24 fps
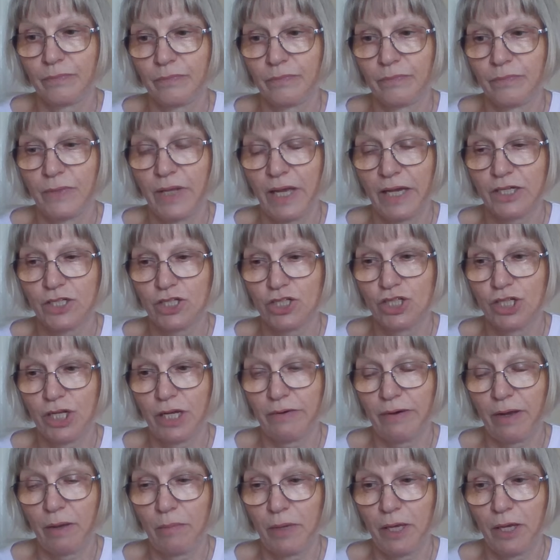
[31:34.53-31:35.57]
Next
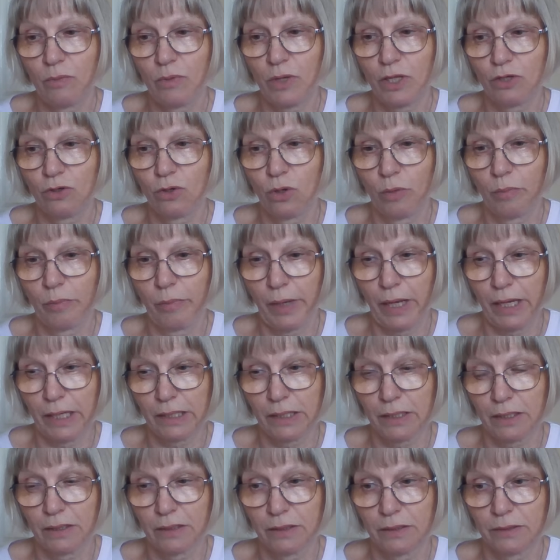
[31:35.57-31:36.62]
year I may well cut back